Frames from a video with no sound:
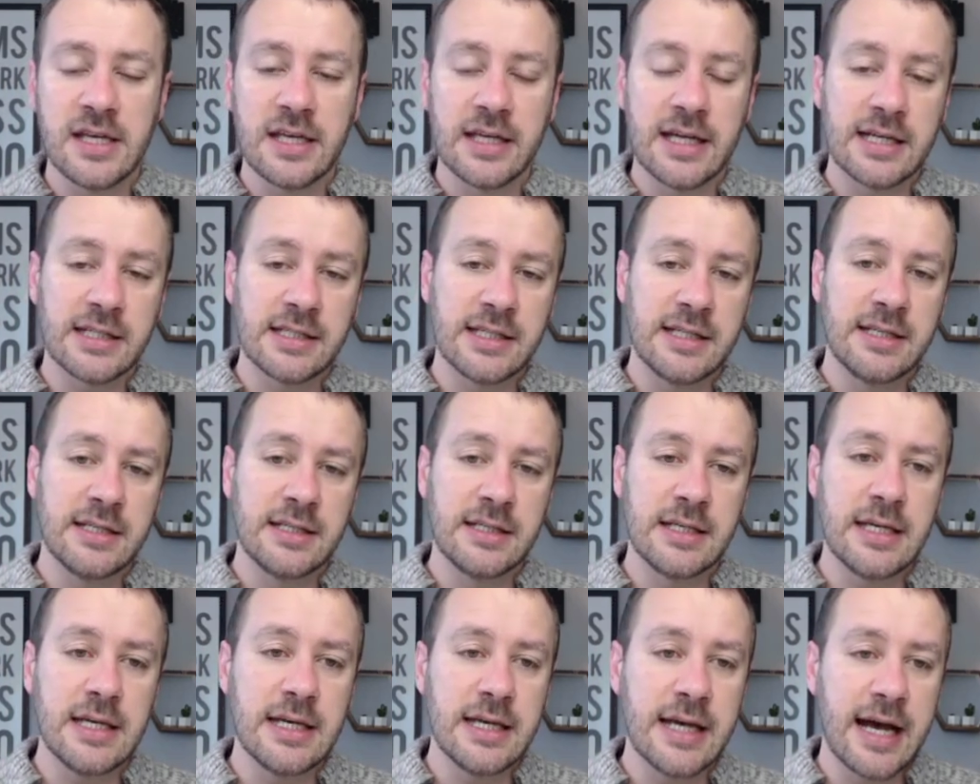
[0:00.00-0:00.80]
You can actually
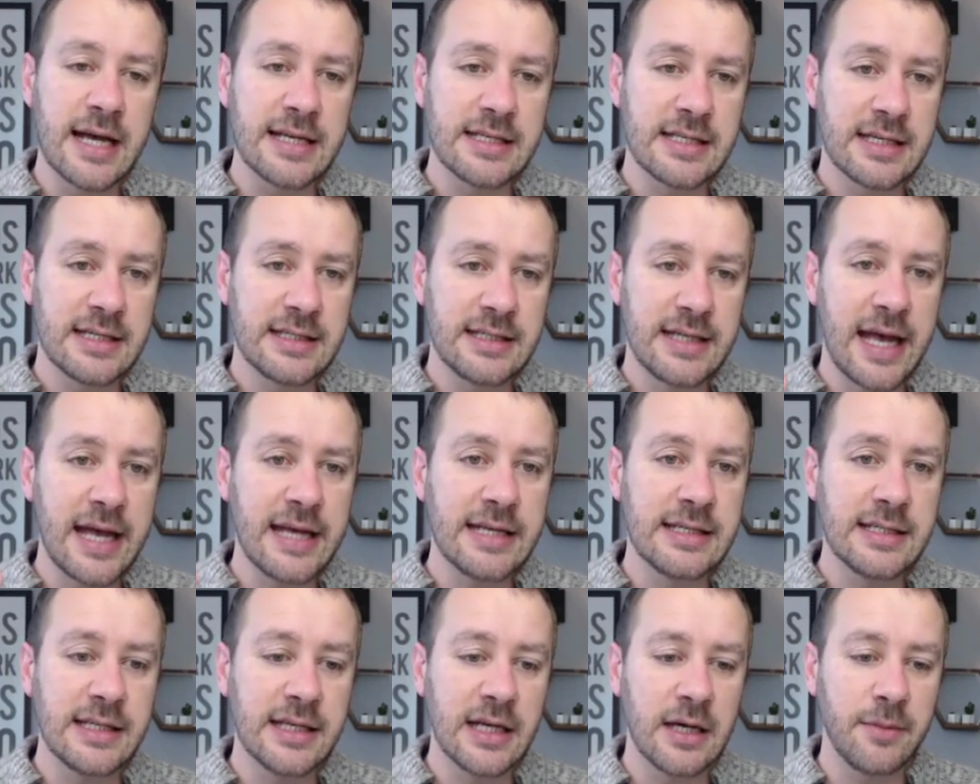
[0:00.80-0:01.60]
see as it's
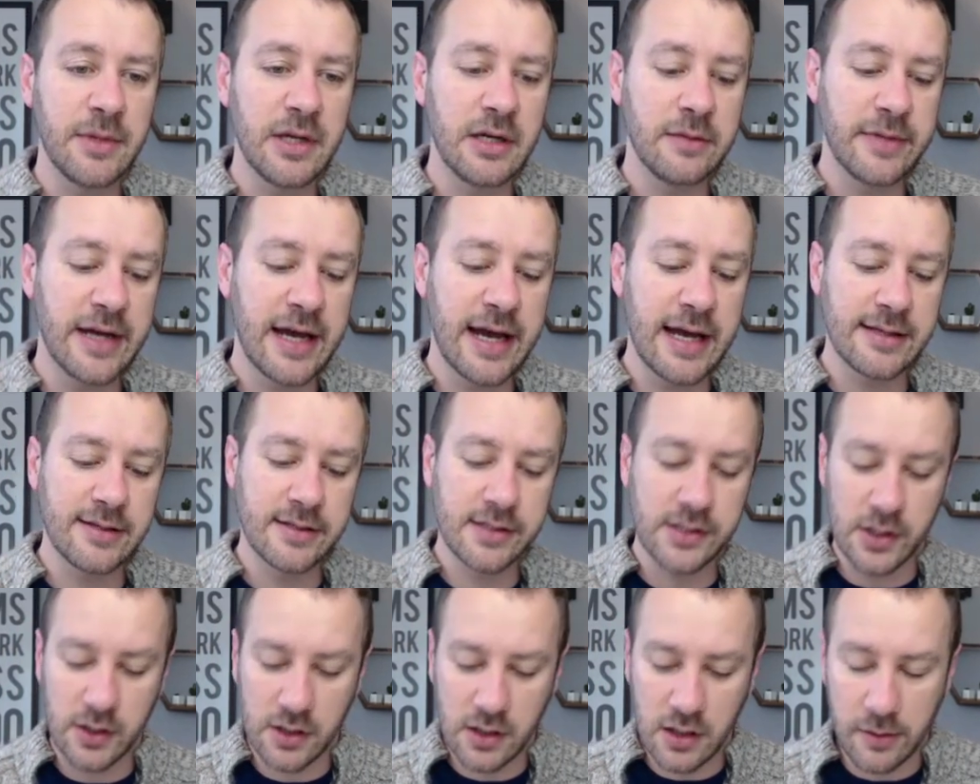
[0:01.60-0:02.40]
testing up there, my
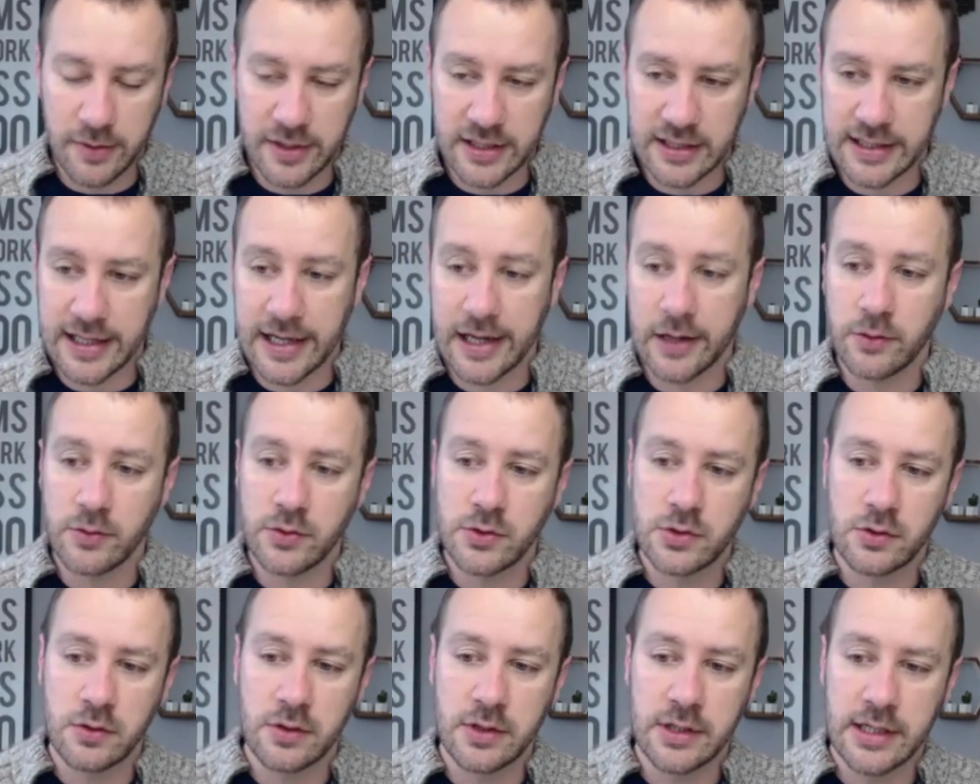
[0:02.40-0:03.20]
hands sort of coming
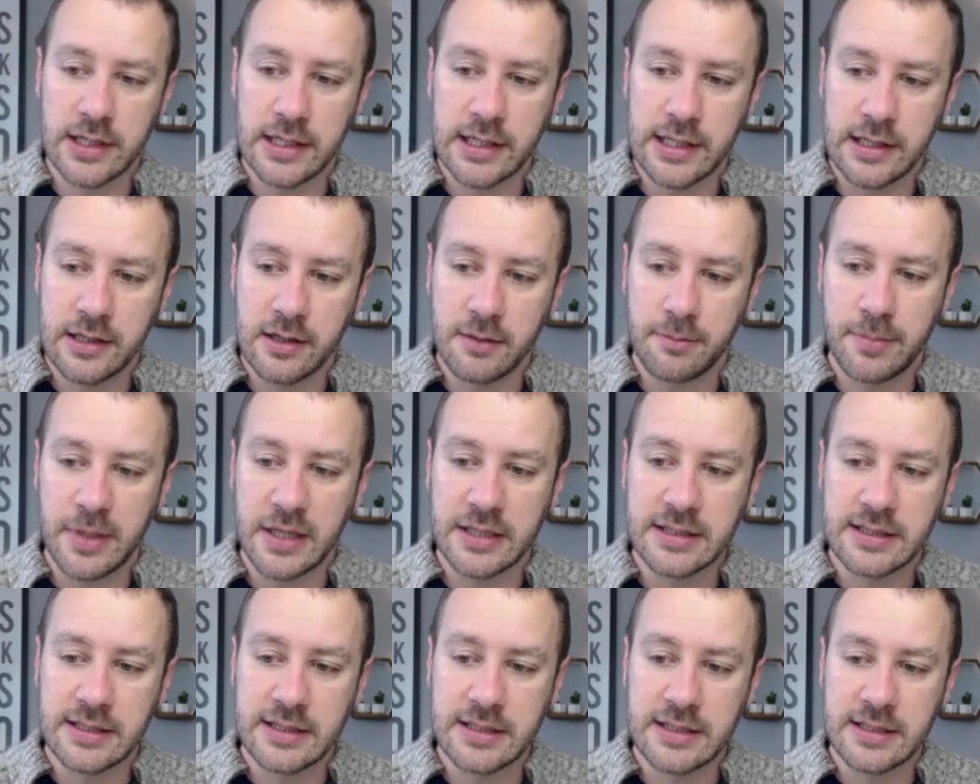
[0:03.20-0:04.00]
down to the
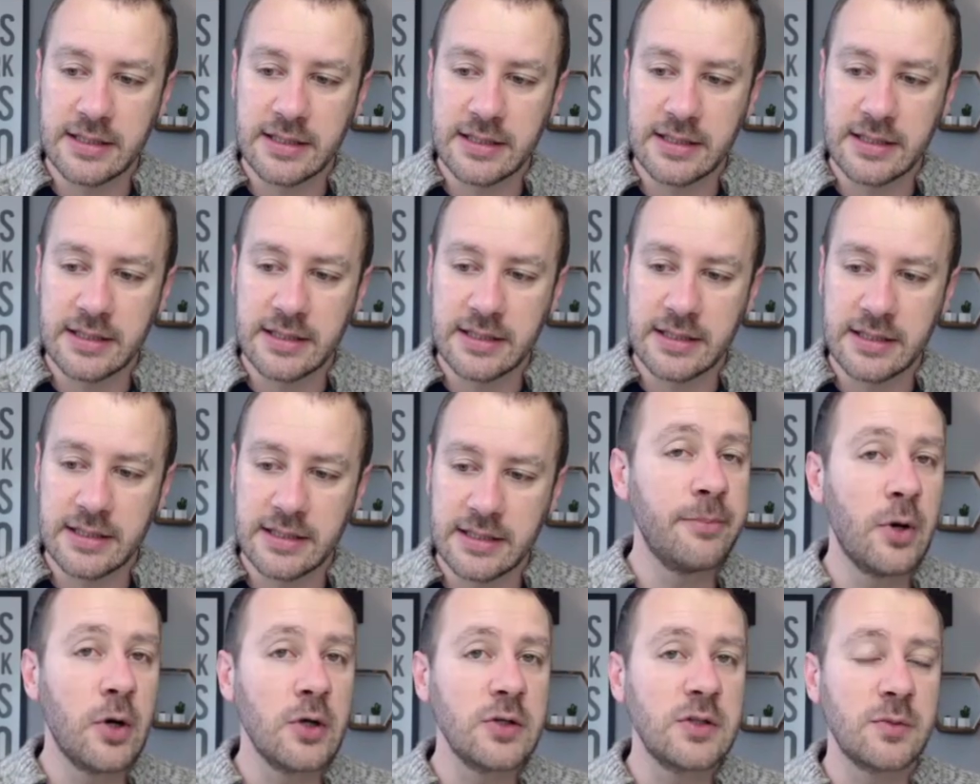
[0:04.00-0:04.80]
buttons that I have on
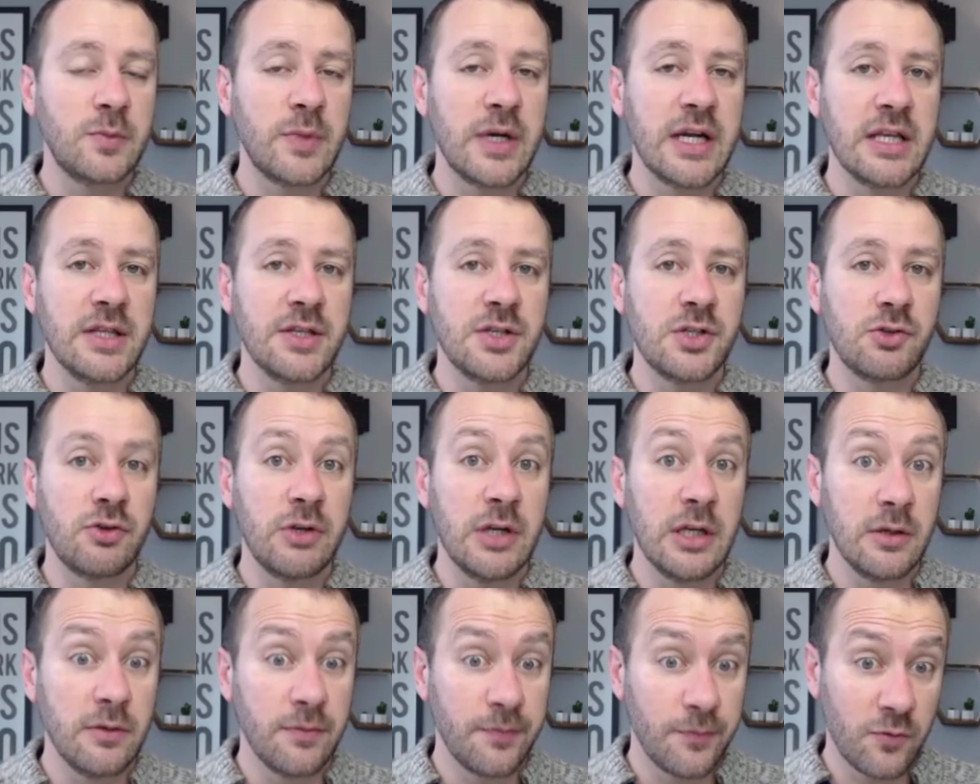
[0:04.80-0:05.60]
the bottom right of the
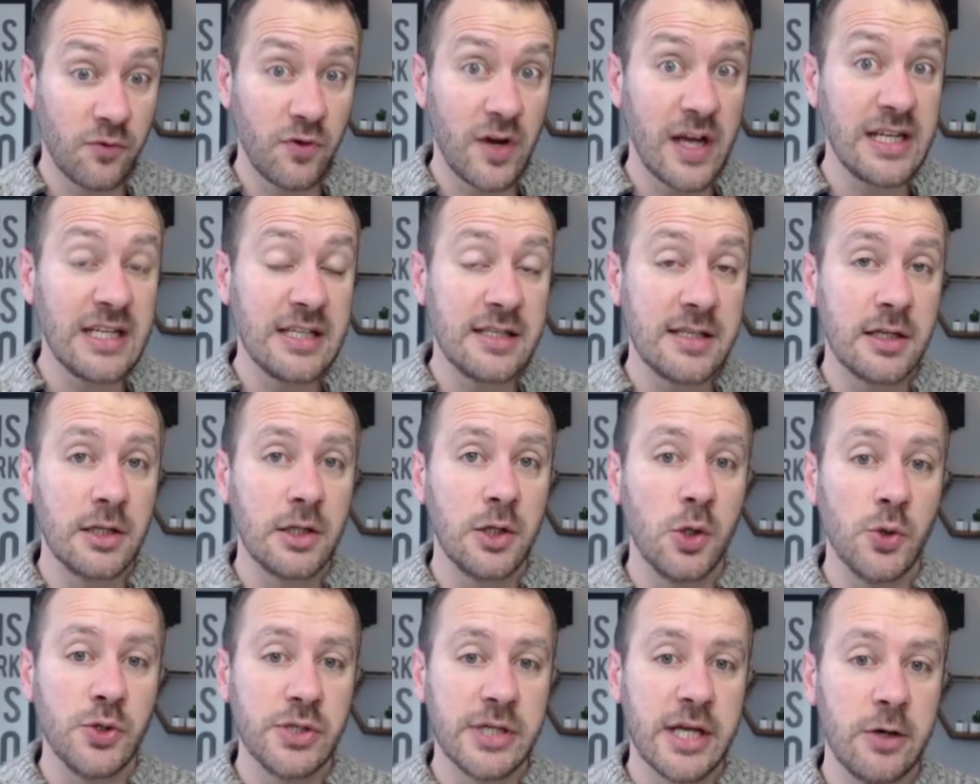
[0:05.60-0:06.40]
screen, ready to
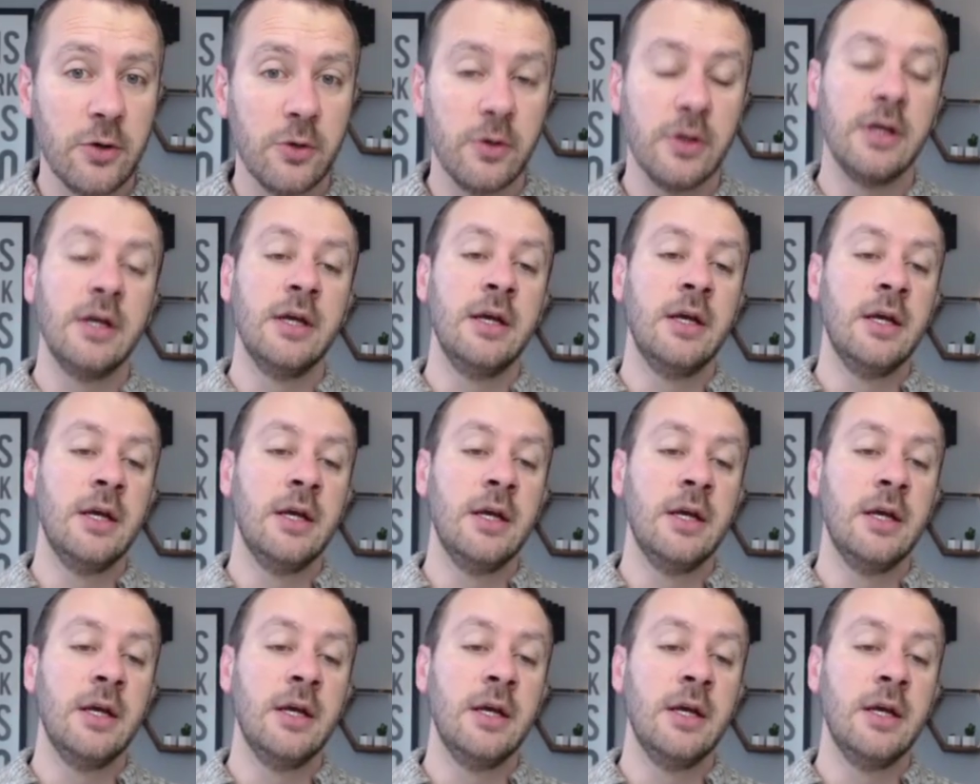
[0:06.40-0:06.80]
close out.